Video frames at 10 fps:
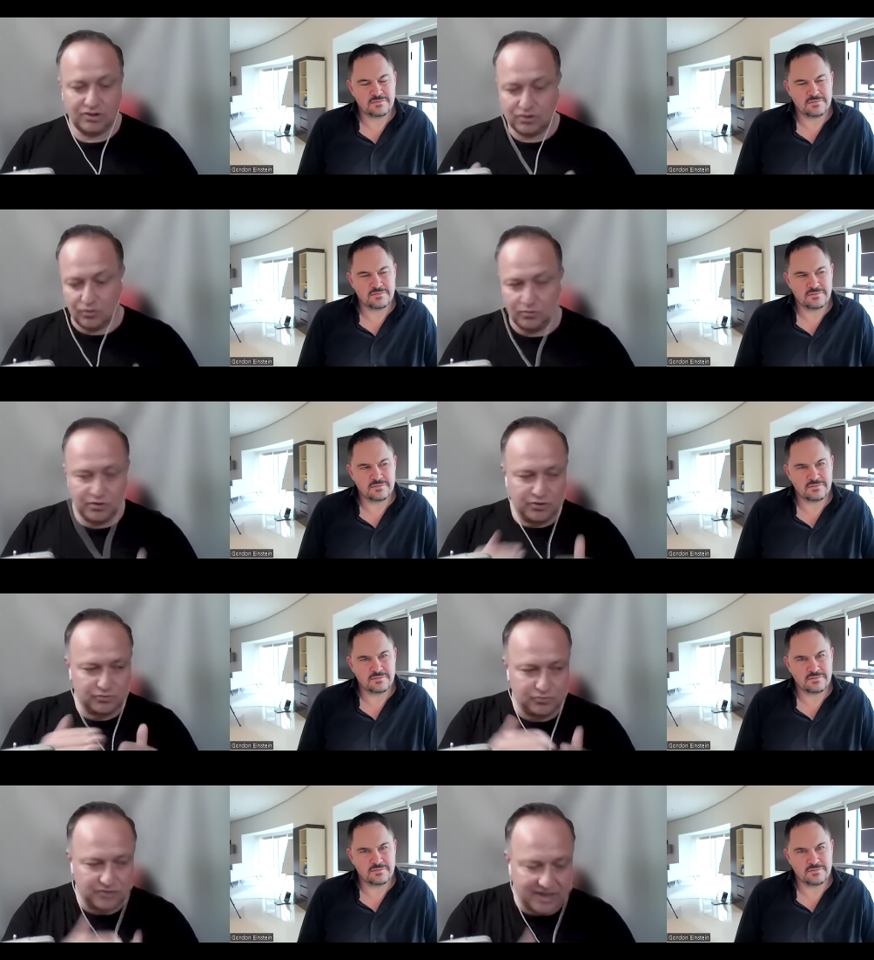Speaker 1: So you
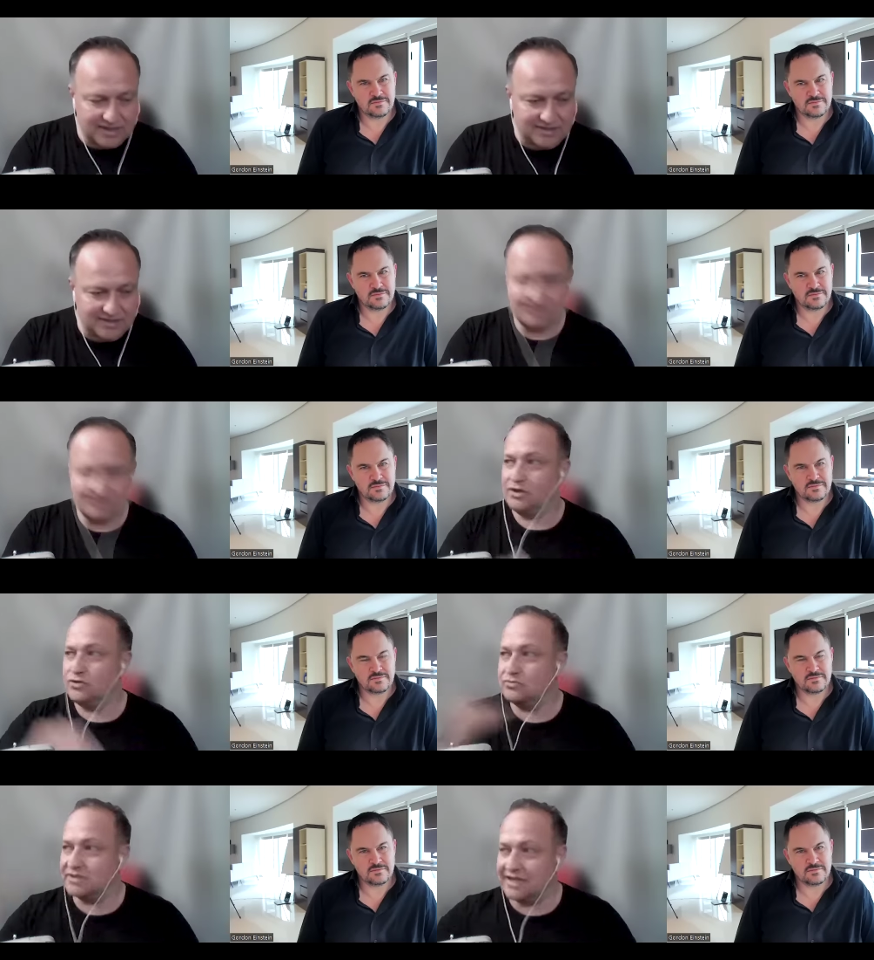do this, you
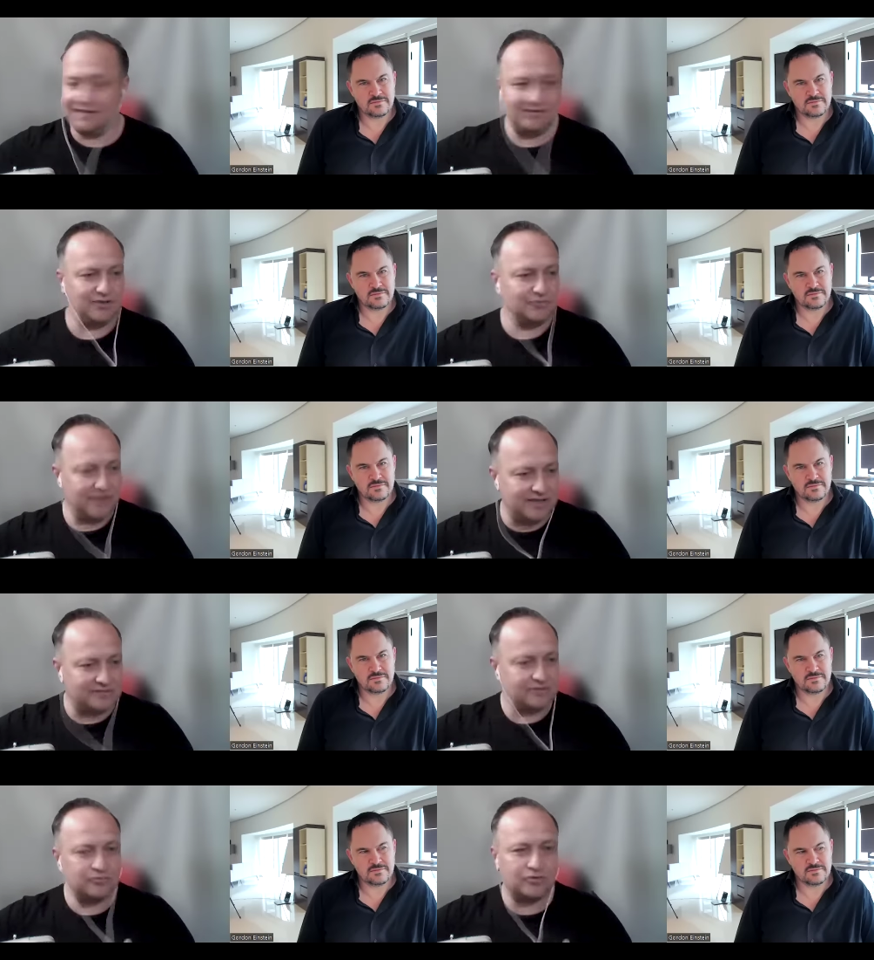sell, you eat,
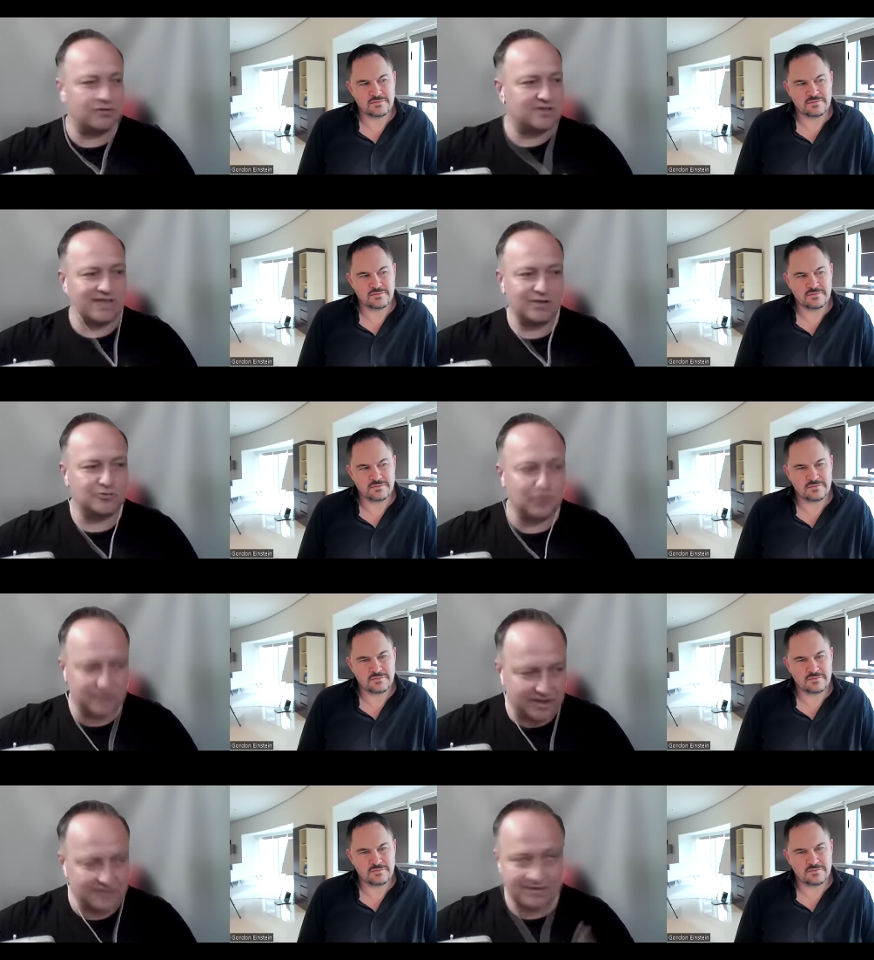you don't sell, you don't
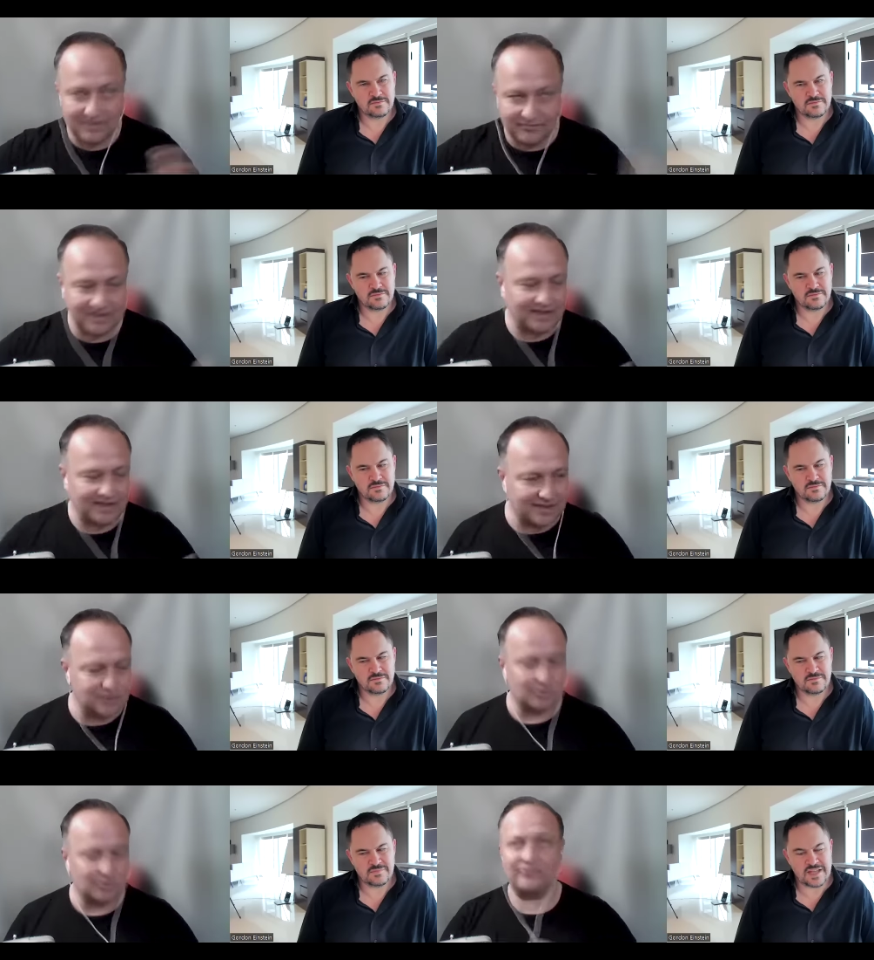eat, something like that.
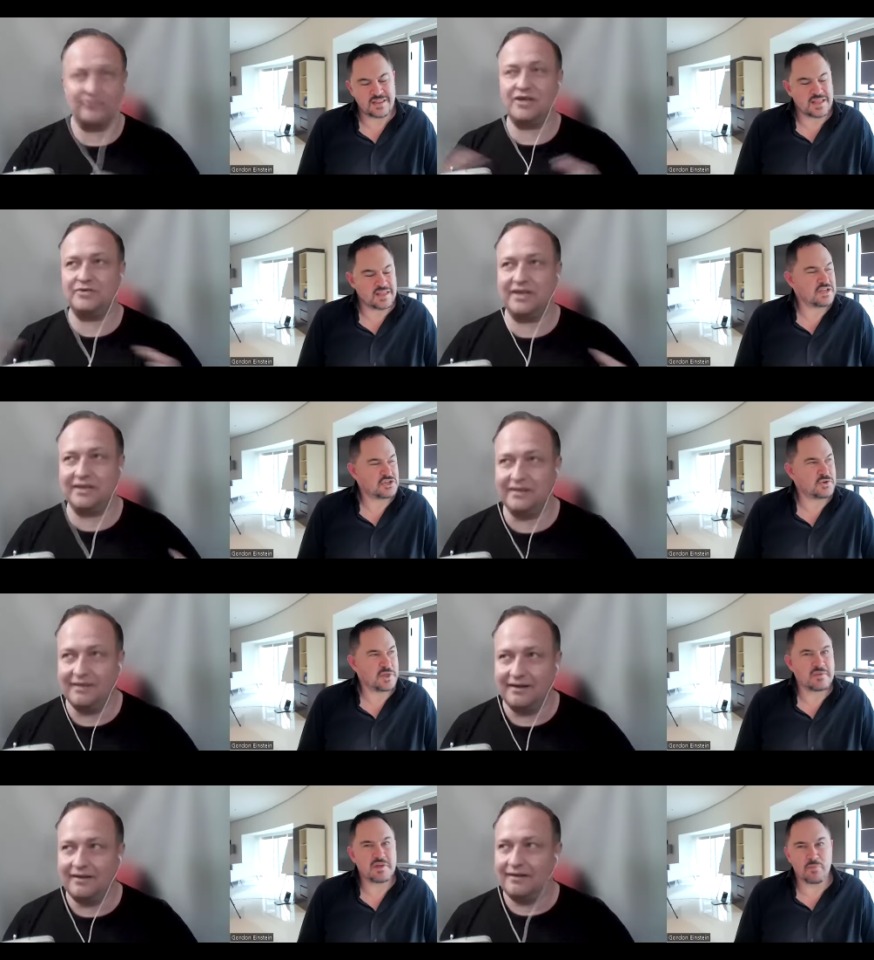So very...
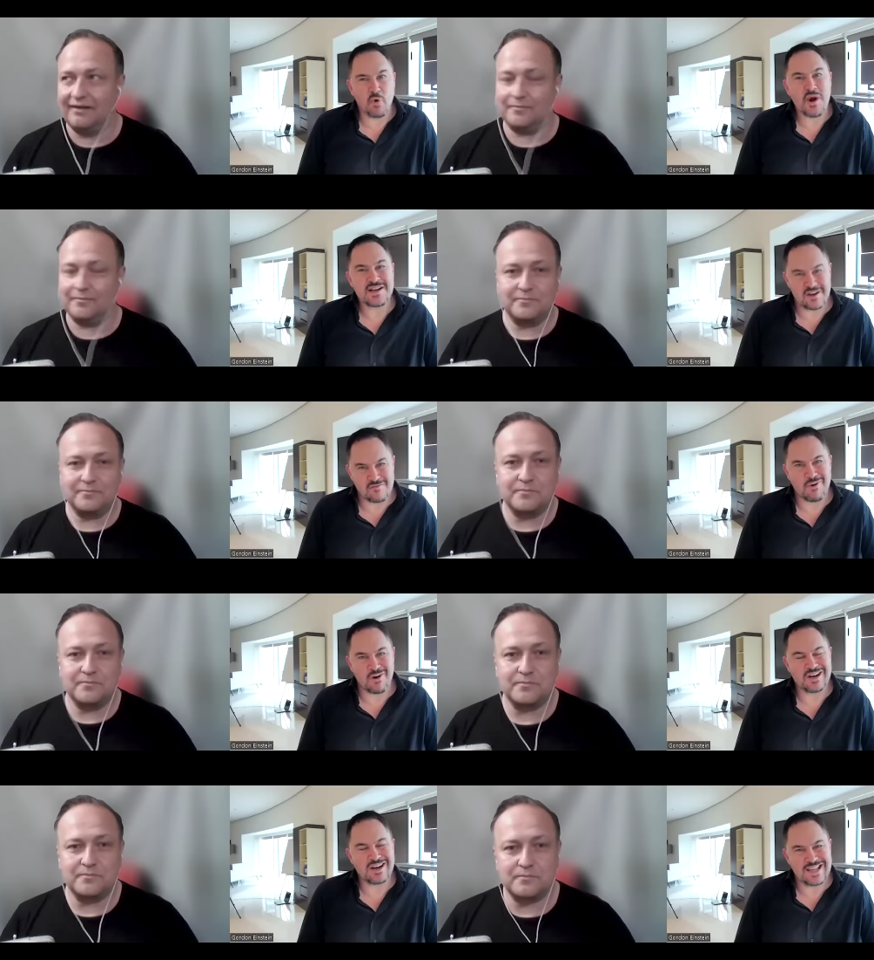
Speaker 2: the point of
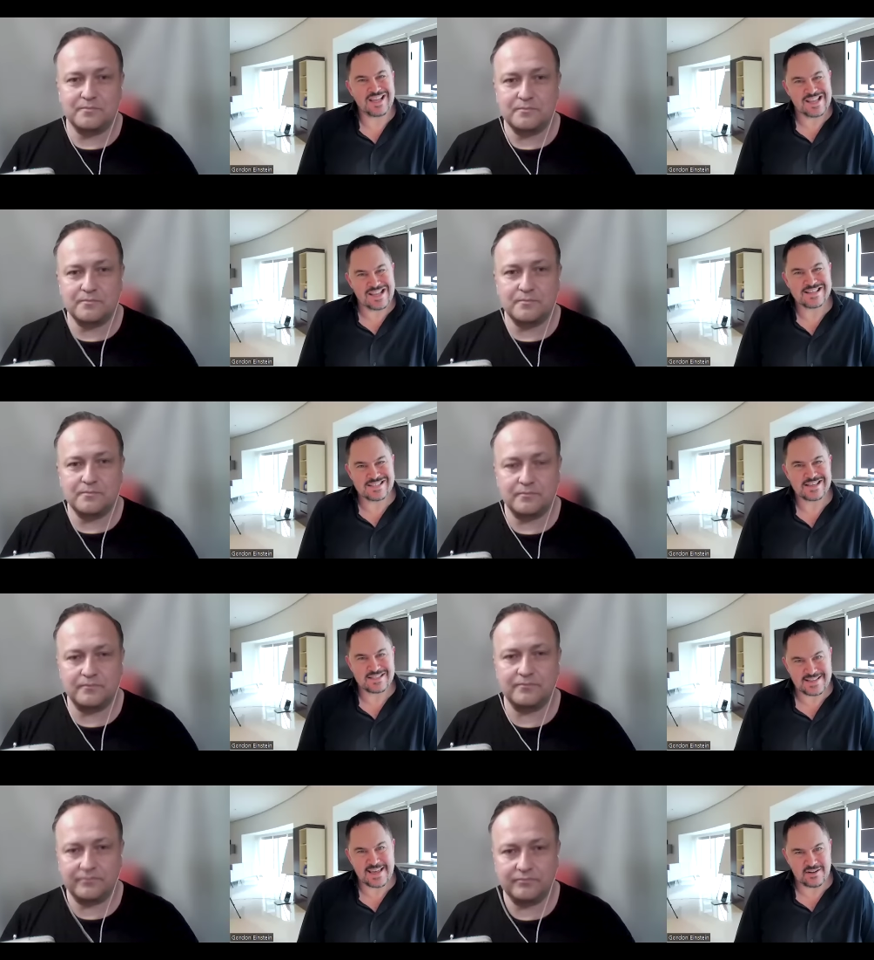marketing is
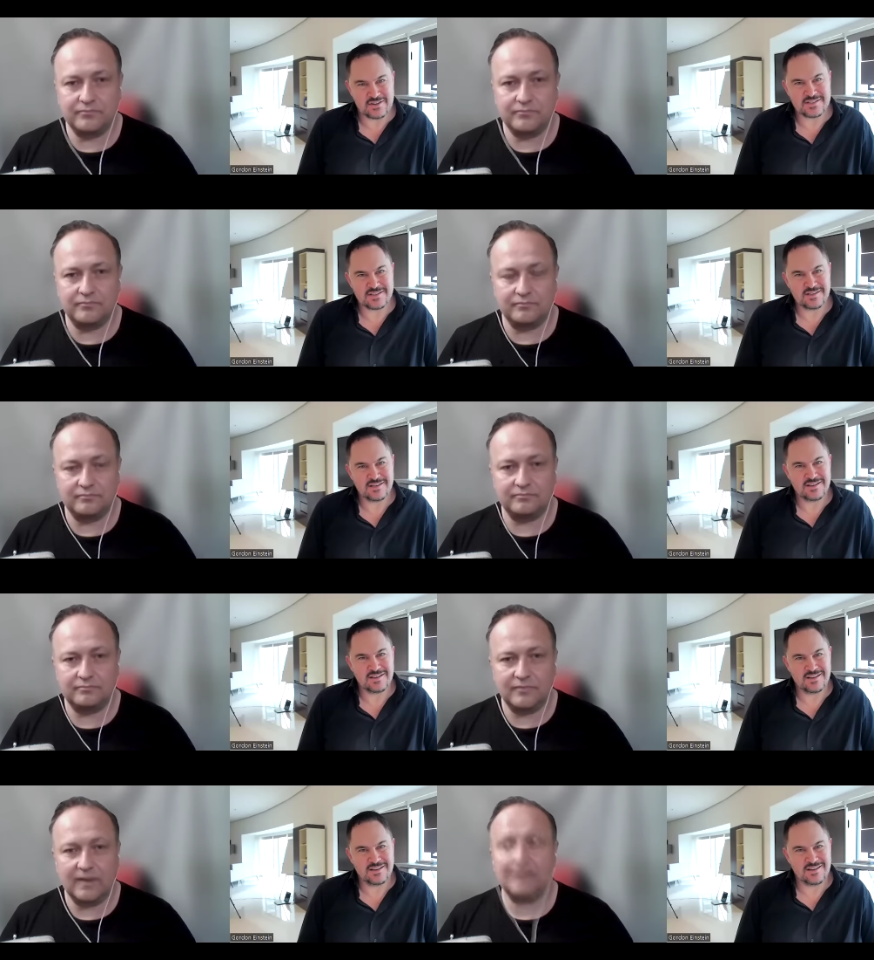sales.
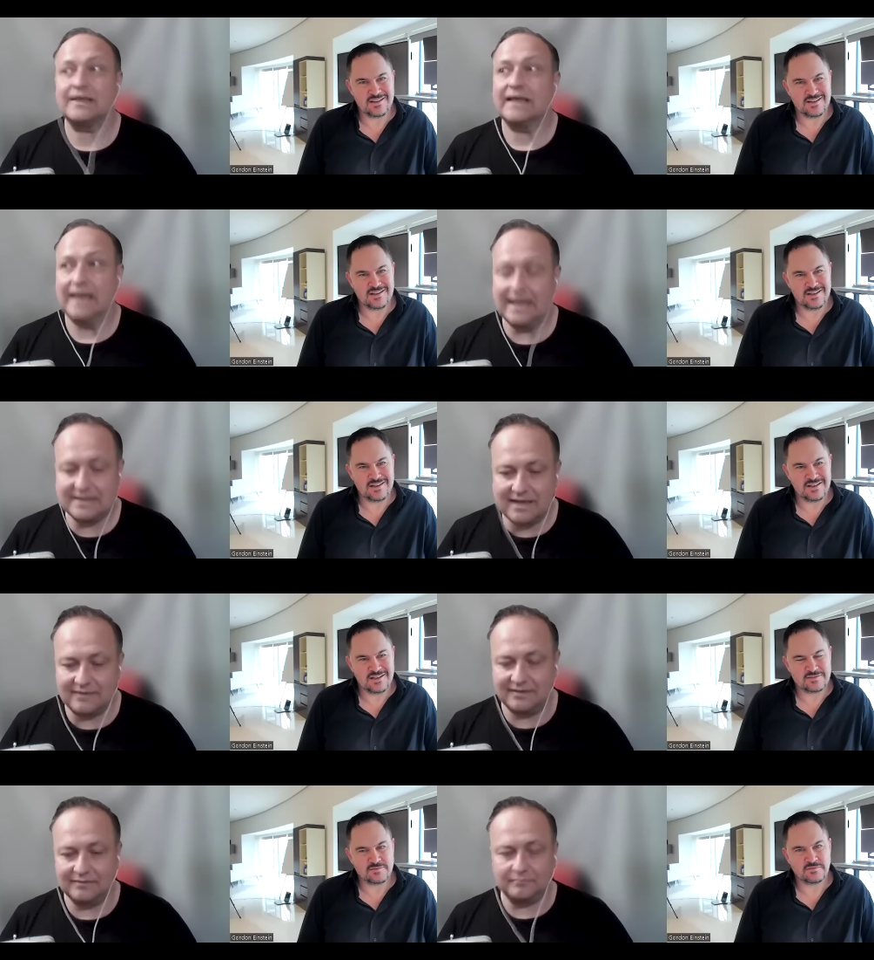
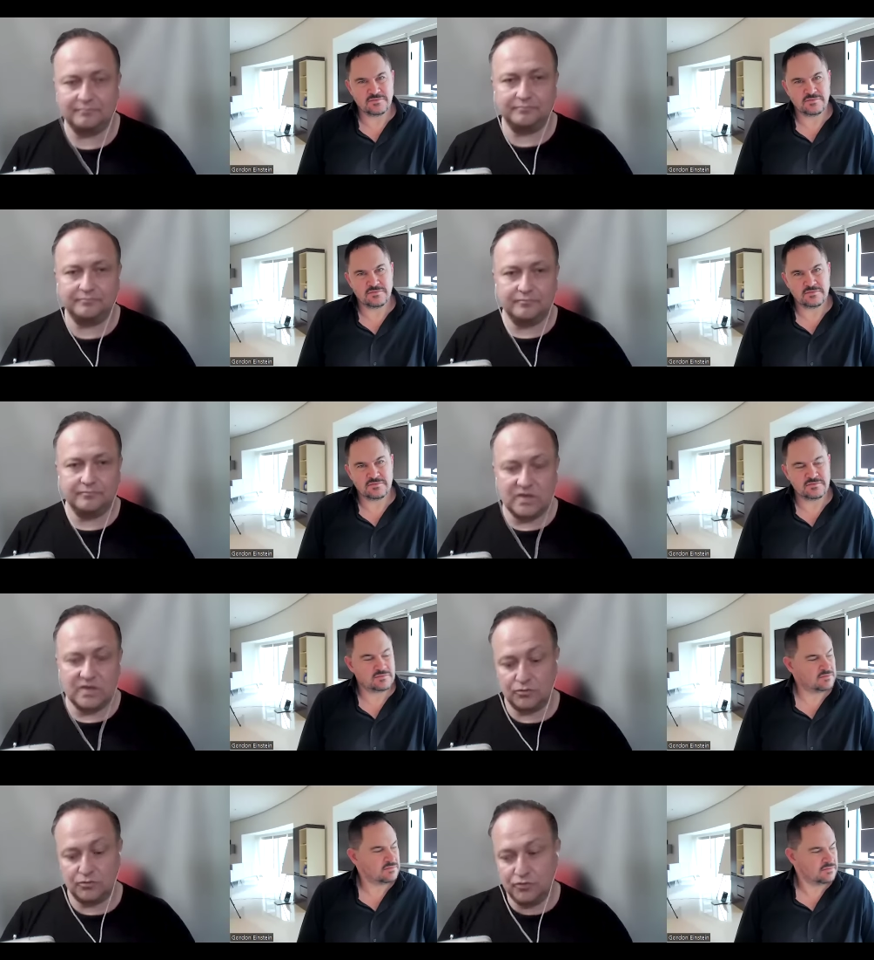
Speaker 1: Exactly.
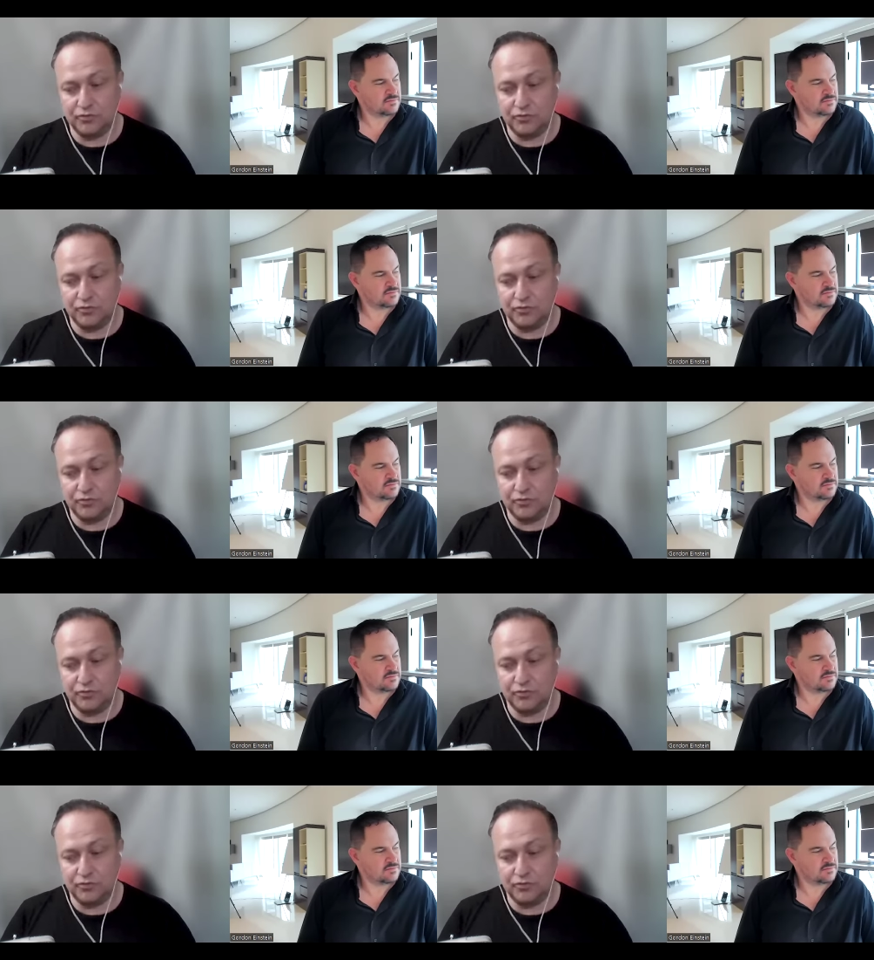So you